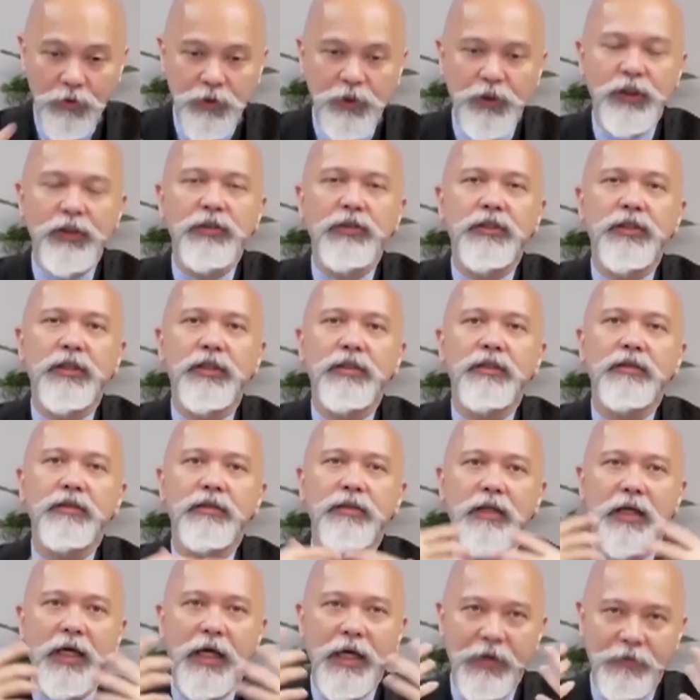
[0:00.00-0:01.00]

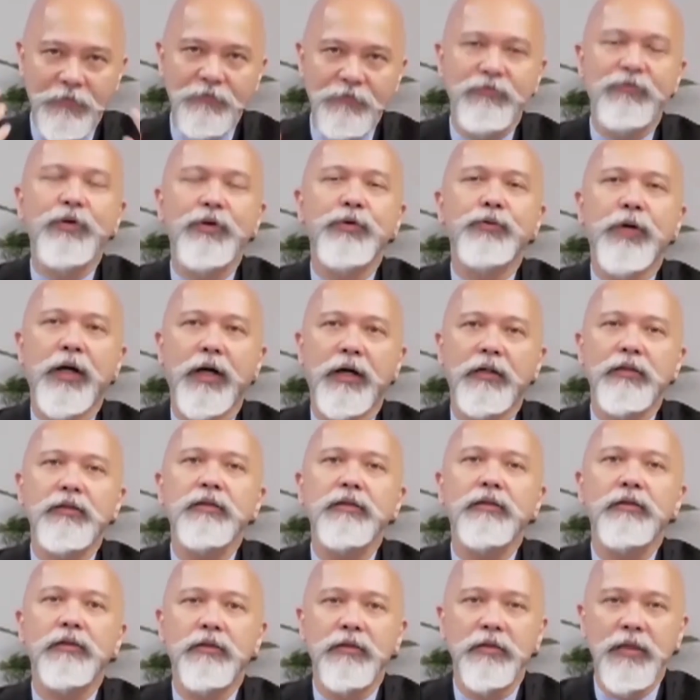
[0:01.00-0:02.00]
children everywhere,